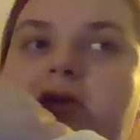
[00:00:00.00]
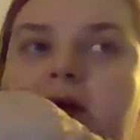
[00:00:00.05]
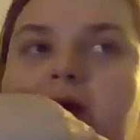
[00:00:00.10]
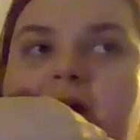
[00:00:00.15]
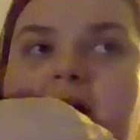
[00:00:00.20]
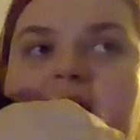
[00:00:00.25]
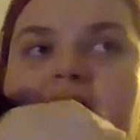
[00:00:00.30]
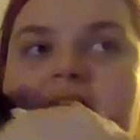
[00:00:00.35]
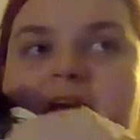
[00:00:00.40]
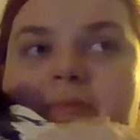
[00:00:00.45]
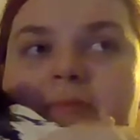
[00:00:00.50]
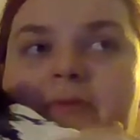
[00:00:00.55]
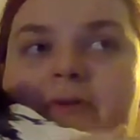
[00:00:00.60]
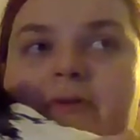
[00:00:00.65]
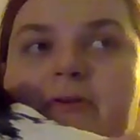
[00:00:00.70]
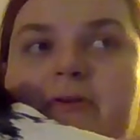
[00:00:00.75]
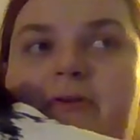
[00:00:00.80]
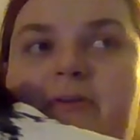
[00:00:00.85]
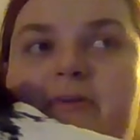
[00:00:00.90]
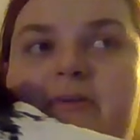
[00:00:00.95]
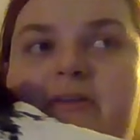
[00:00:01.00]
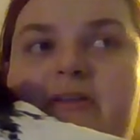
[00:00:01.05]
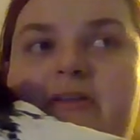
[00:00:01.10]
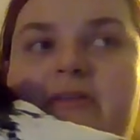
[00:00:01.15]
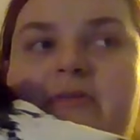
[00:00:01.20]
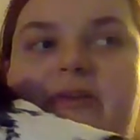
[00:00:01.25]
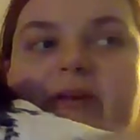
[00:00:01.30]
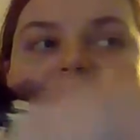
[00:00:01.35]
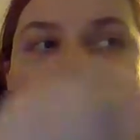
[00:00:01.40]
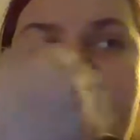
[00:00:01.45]
I uh, put her
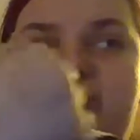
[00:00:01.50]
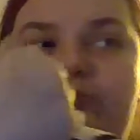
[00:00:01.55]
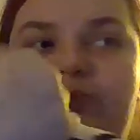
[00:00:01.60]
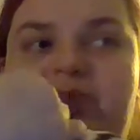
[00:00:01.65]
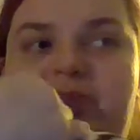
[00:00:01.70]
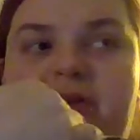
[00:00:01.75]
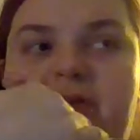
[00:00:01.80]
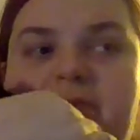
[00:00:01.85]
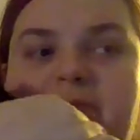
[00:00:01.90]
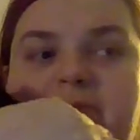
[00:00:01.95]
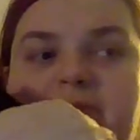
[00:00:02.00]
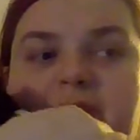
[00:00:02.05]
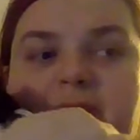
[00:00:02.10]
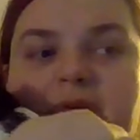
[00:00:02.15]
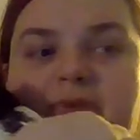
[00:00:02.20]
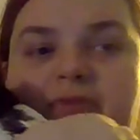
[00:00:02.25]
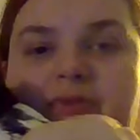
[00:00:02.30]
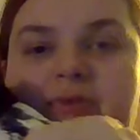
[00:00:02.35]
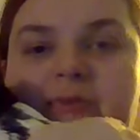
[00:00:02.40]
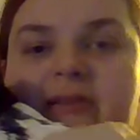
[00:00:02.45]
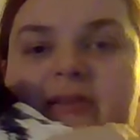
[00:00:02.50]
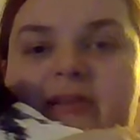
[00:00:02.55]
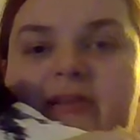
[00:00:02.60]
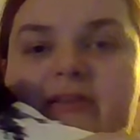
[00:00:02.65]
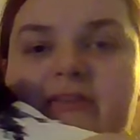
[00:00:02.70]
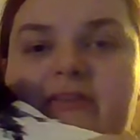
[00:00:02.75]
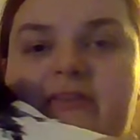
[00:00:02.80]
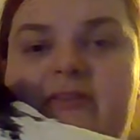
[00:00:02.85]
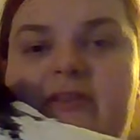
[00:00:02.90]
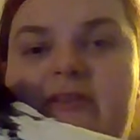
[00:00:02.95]
near the hutch with him for a few
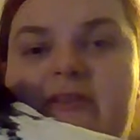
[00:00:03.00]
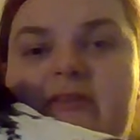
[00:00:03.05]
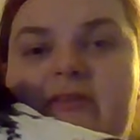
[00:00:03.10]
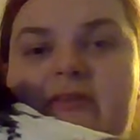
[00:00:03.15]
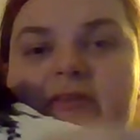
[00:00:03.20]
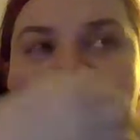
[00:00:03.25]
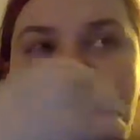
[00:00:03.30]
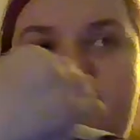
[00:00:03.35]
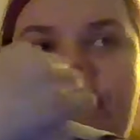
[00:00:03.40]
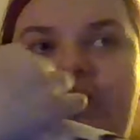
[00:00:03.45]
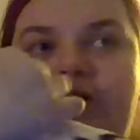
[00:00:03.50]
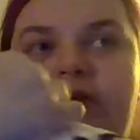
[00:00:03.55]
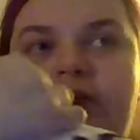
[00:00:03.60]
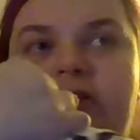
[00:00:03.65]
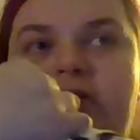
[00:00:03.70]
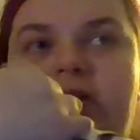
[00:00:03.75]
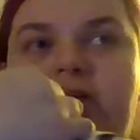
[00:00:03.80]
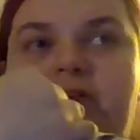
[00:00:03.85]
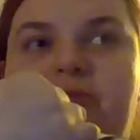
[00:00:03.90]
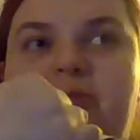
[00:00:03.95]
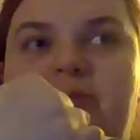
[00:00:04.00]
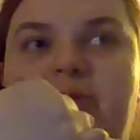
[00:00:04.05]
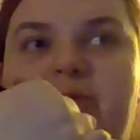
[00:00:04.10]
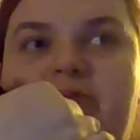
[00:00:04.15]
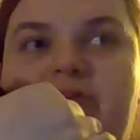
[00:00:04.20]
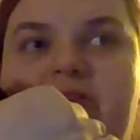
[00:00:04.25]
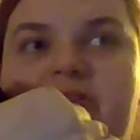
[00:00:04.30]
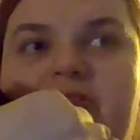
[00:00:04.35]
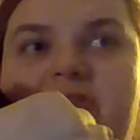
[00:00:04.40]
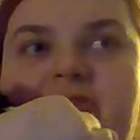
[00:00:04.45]
minutes, and
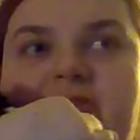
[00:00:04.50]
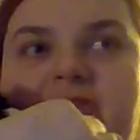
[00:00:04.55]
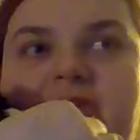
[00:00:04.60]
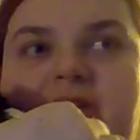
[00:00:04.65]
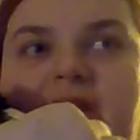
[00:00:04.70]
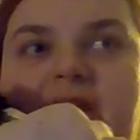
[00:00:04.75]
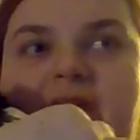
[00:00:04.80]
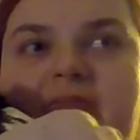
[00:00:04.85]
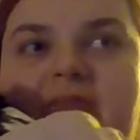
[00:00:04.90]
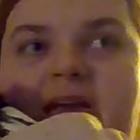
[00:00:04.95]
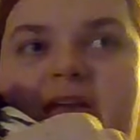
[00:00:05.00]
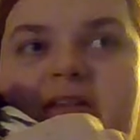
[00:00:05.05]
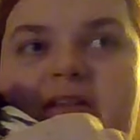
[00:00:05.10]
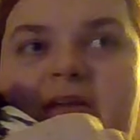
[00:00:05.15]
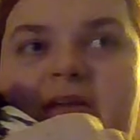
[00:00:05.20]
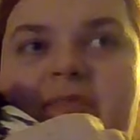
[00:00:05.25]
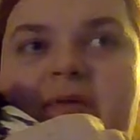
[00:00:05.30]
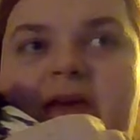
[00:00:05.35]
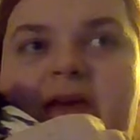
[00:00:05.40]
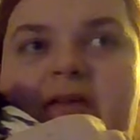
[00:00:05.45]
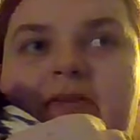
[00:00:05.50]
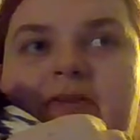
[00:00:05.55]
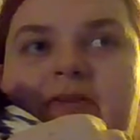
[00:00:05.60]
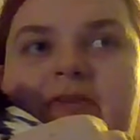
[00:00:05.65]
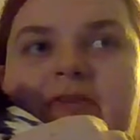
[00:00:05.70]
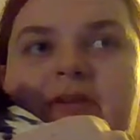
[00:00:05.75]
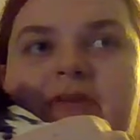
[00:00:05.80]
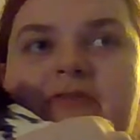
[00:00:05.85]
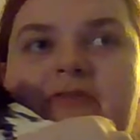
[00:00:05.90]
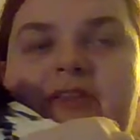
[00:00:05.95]
Cosmosis just gave that deadpan
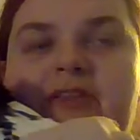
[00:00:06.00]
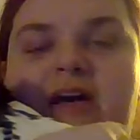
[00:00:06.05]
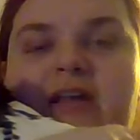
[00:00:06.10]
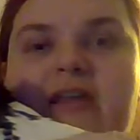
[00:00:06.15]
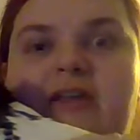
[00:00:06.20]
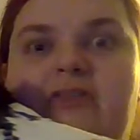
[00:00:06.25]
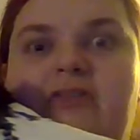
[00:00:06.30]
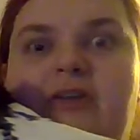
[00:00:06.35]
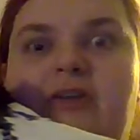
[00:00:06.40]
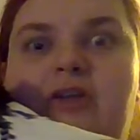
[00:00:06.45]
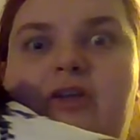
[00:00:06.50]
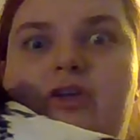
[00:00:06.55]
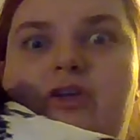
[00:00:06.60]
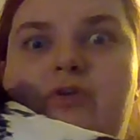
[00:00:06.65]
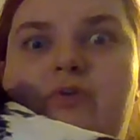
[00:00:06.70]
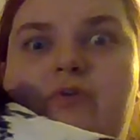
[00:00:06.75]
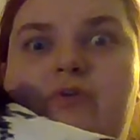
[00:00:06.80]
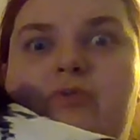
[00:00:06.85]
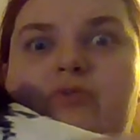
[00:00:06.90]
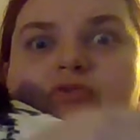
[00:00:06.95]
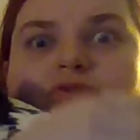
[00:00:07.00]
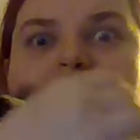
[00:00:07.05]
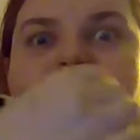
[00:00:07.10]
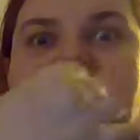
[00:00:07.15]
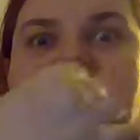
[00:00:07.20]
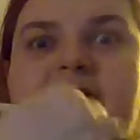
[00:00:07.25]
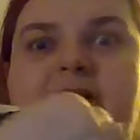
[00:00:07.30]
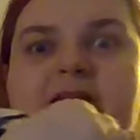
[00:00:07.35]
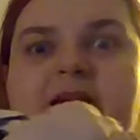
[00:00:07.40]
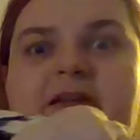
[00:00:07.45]
look of, that is a huge
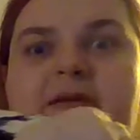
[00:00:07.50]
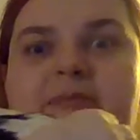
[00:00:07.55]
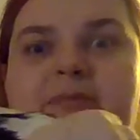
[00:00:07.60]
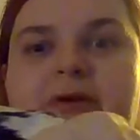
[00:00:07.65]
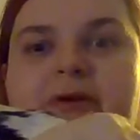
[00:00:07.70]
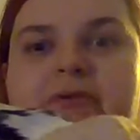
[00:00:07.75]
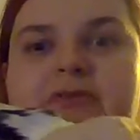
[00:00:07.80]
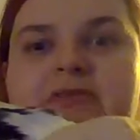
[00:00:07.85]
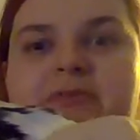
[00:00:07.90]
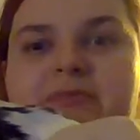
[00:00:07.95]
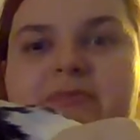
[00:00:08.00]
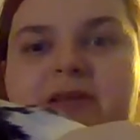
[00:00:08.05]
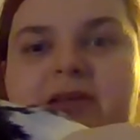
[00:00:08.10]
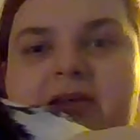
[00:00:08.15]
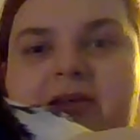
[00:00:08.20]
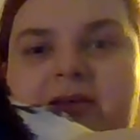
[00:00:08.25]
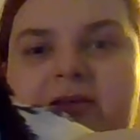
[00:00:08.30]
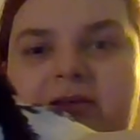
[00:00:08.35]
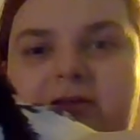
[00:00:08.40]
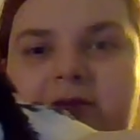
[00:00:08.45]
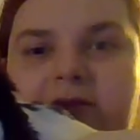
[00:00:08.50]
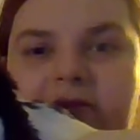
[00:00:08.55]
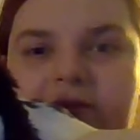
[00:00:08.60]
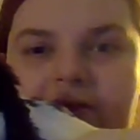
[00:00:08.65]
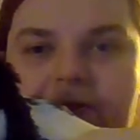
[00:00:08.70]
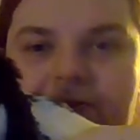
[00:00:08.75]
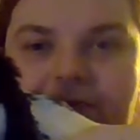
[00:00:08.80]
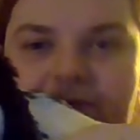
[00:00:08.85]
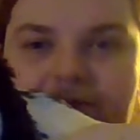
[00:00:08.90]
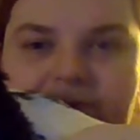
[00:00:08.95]
bunny compared to me.
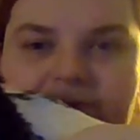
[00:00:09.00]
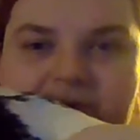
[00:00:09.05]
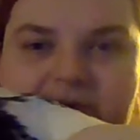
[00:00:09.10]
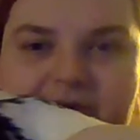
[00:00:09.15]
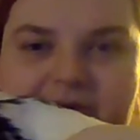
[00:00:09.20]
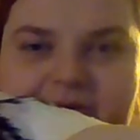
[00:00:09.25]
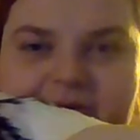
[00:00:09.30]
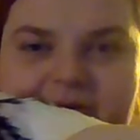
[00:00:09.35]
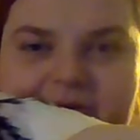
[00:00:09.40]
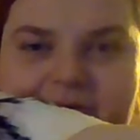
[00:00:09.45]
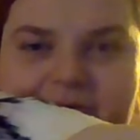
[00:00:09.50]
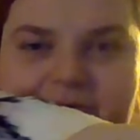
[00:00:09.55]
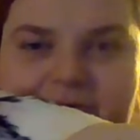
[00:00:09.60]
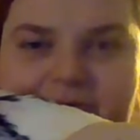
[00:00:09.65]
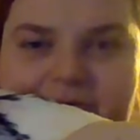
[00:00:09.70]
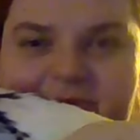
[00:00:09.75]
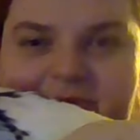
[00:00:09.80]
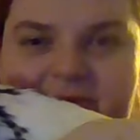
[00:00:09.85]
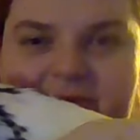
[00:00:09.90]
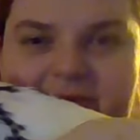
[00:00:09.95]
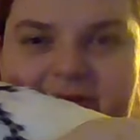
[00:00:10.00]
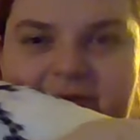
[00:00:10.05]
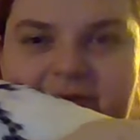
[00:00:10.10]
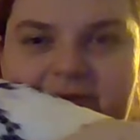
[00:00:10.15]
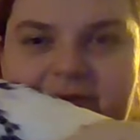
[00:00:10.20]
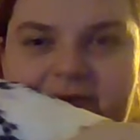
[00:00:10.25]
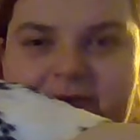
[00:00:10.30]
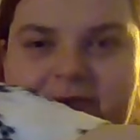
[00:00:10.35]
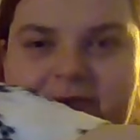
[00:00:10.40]
Look at the new wiggling.